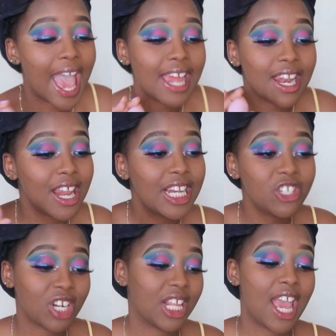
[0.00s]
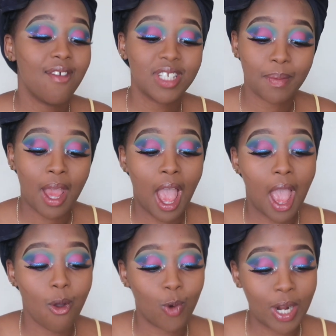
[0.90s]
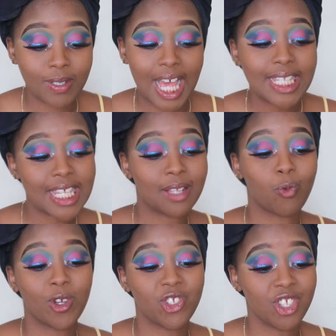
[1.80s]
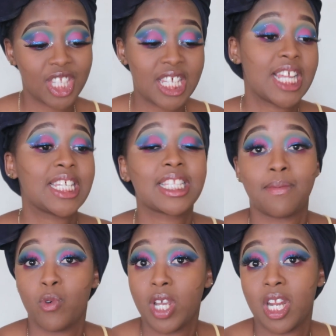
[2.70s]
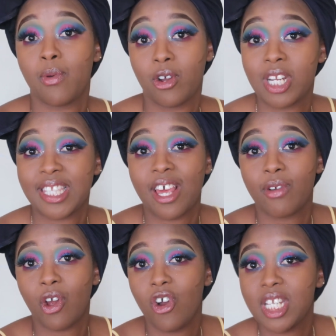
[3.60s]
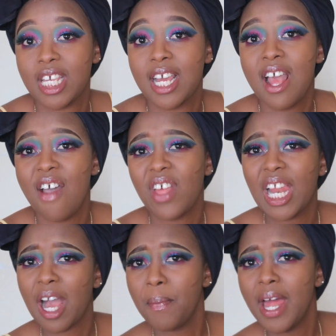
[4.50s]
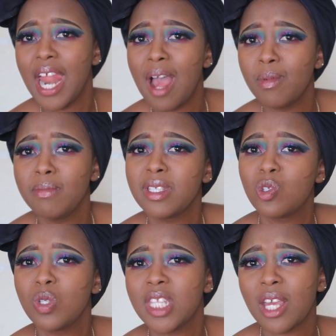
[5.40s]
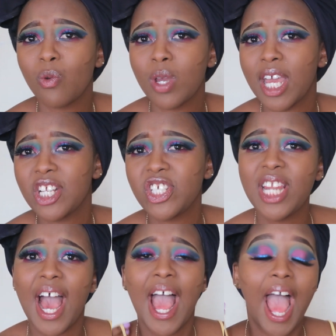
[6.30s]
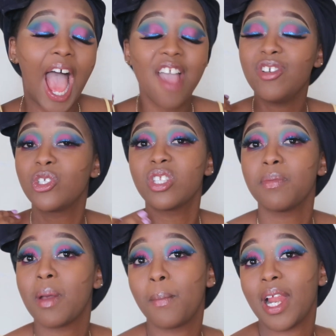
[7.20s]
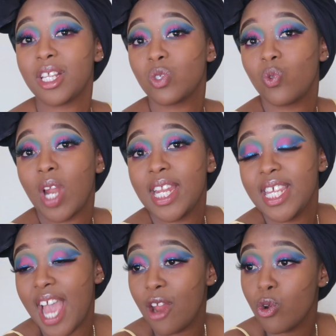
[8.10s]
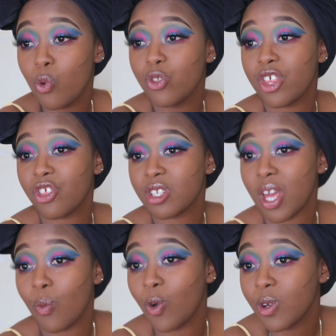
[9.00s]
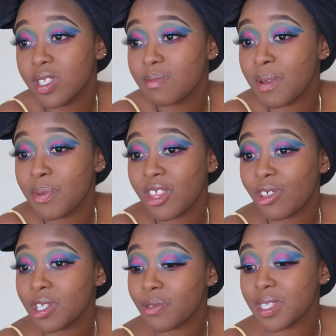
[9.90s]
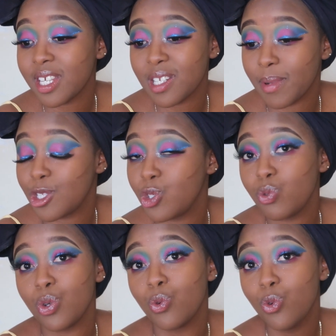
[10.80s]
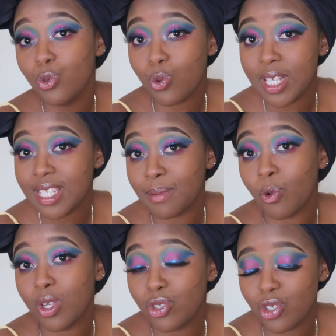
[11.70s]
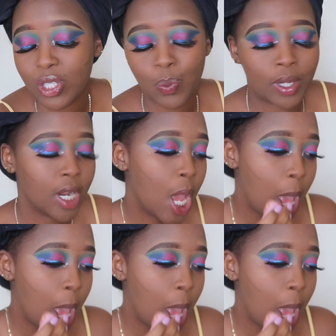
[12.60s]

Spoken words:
and literally every time when I was asking them questions, then I tell them, okay, now we're gonna start recording. They're like, apana, mimi sitaki kuingia shida. I even told them my blood school ID. I don't know who they thought I was. Maybe they thought I was sent by Sijui who to ask them questions. But